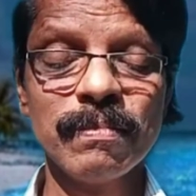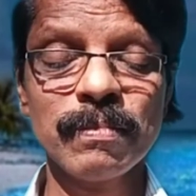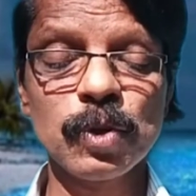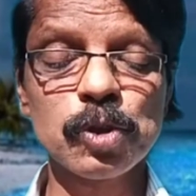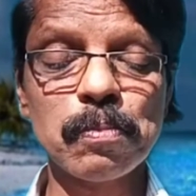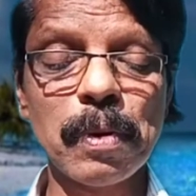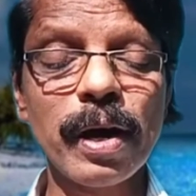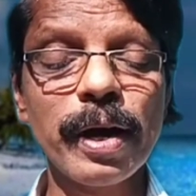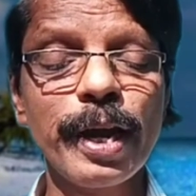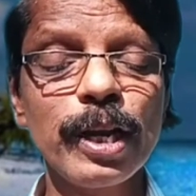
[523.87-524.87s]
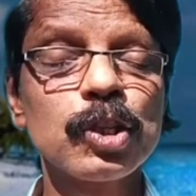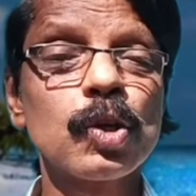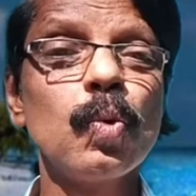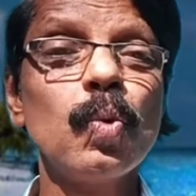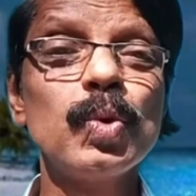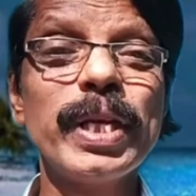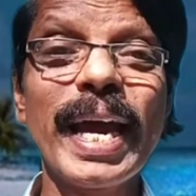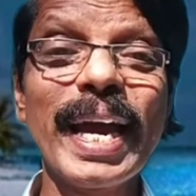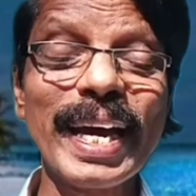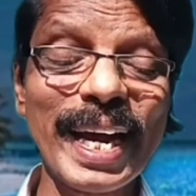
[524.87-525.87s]
to smile through
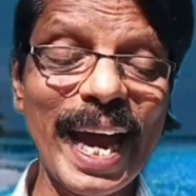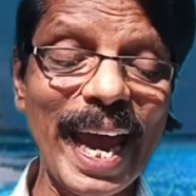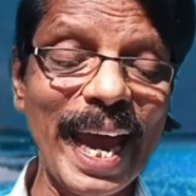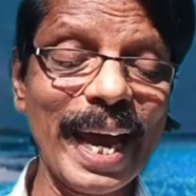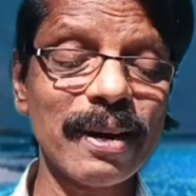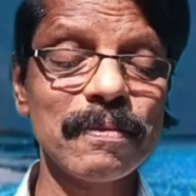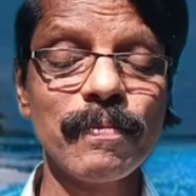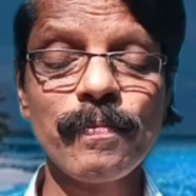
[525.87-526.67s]
their hair